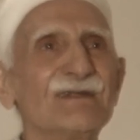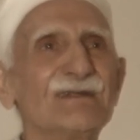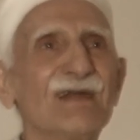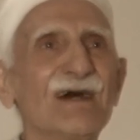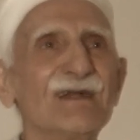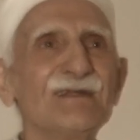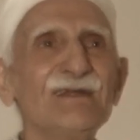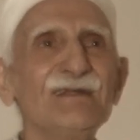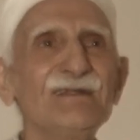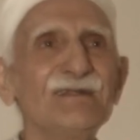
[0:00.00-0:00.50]

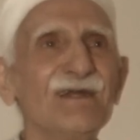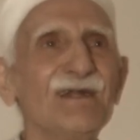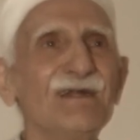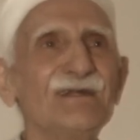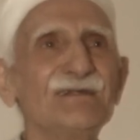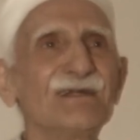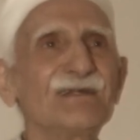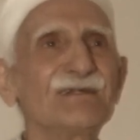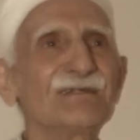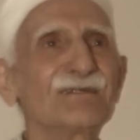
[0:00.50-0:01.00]
that
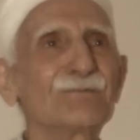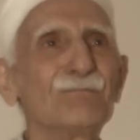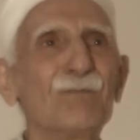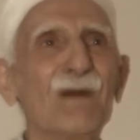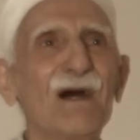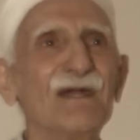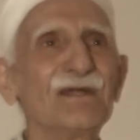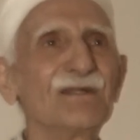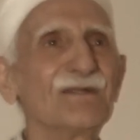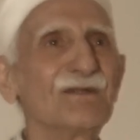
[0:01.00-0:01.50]
intelligence
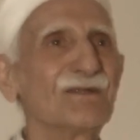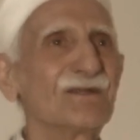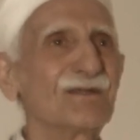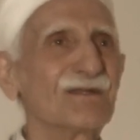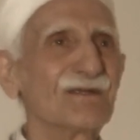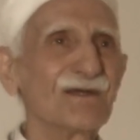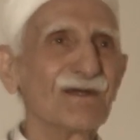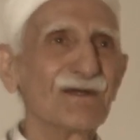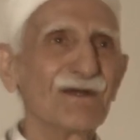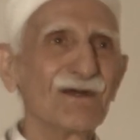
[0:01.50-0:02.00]
might
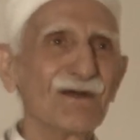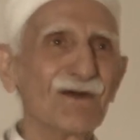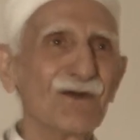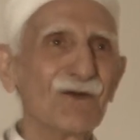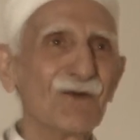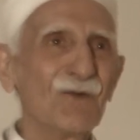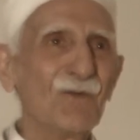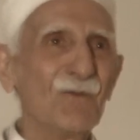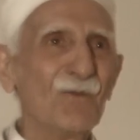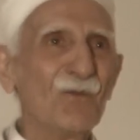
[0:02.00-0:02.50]
go